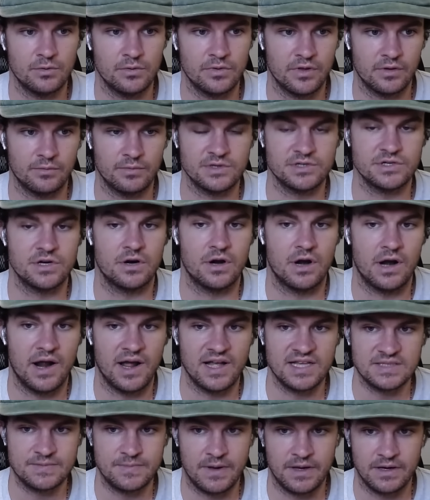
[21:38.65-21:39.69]
the return on
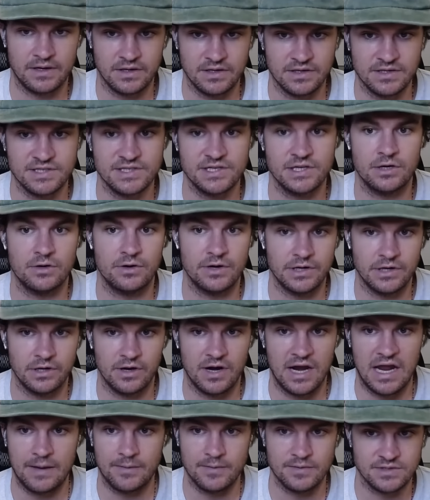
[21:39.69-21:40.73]
ad spend considering your
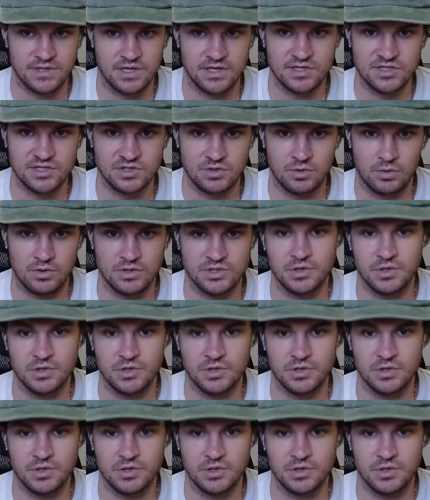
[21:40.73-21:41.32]
Amazon store.